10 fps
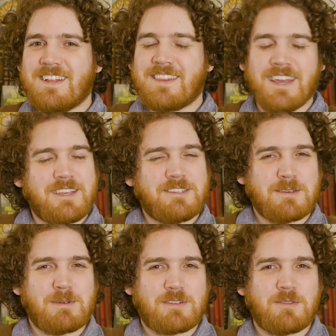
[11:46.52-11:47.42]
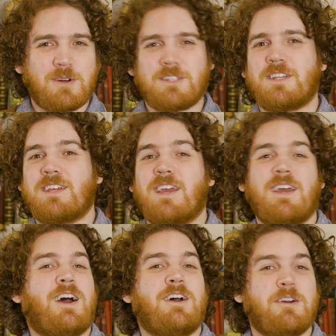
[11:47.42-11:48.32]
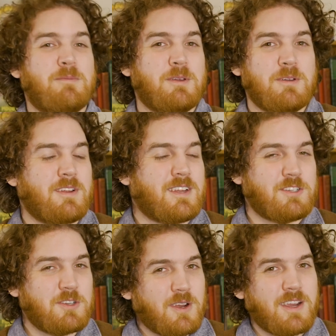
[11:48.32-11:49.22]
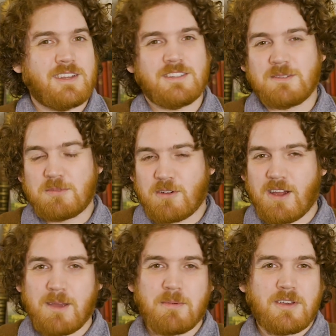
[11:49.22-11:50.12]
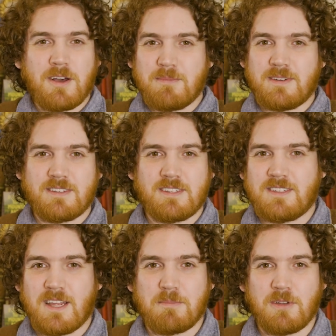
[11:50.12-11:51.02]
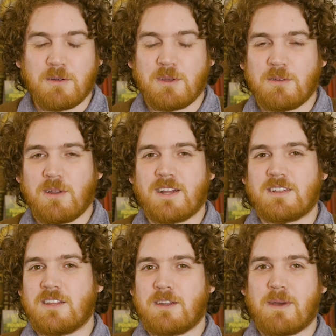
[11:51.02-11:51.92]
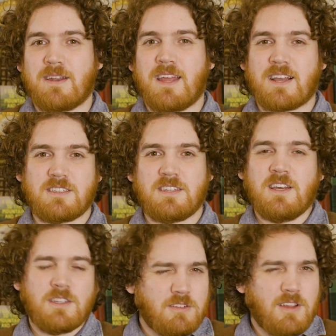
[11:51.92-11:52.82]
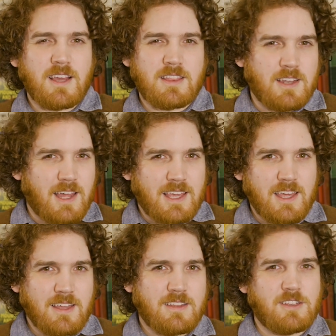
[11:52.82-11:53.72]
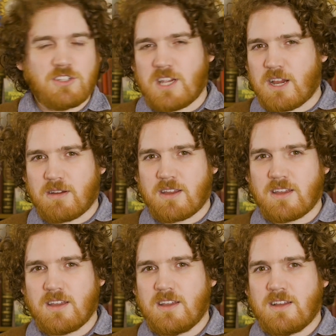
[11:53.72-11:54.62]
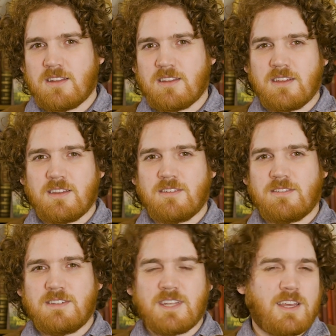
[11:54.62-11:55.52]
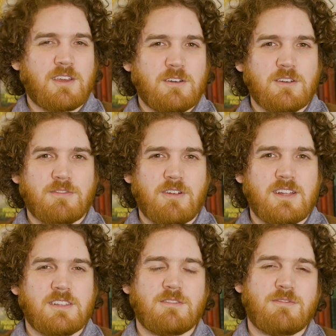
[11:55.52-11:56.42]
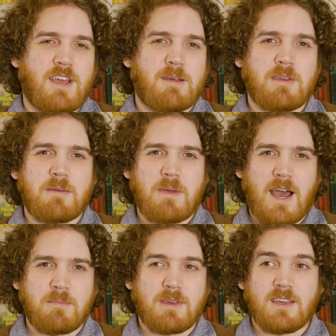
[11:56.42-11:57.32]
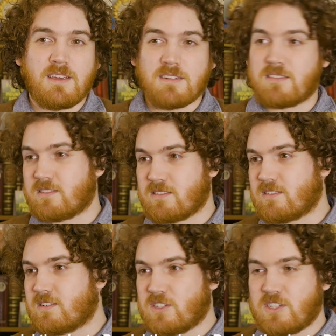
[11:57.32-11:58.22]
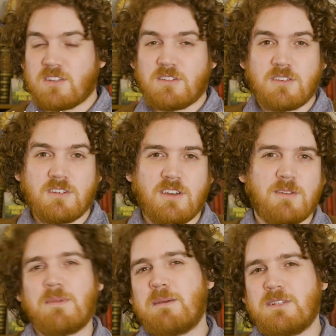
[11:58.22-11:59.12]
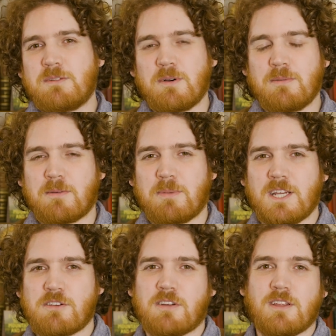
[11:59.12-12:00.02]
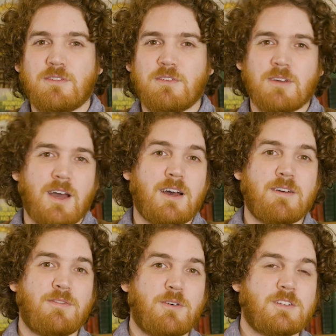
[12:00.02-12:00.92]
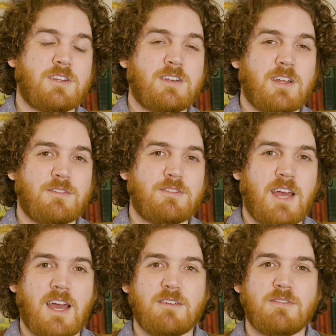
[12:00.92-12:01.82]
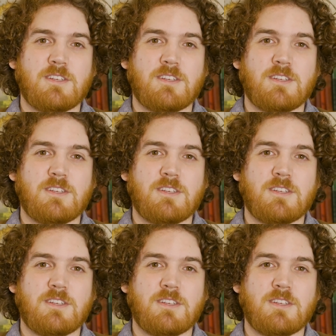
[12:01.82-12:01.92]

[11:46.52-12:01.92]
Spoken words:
Thank you so much for watching. I hope you enjoyed. Subscribe, comment down below what you would like to learn about next. Do like the liking, the sharing, the telling all your friends and family about me, and also, you know, maybe support me on Patreon if you are fortunate enough to have